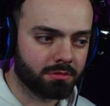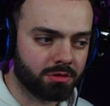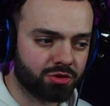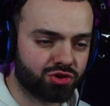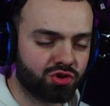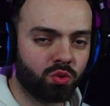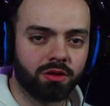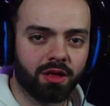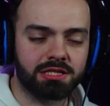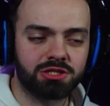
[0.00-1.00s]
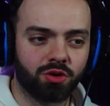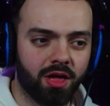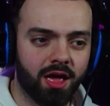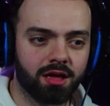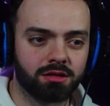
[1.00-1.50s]
Surely that's not
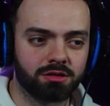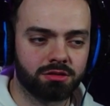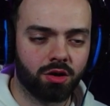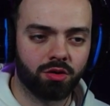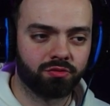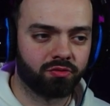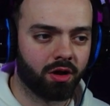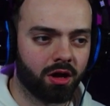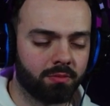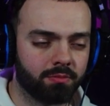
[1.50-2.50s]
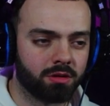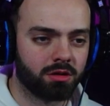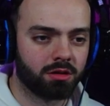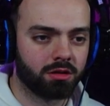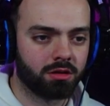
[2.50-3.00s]
the end of um,
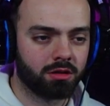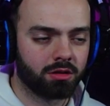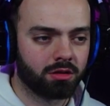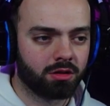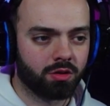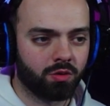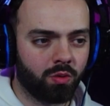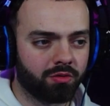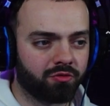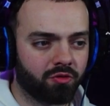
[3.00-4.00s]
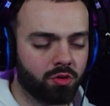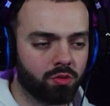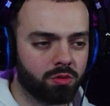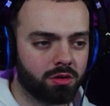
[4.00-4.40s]
One for All.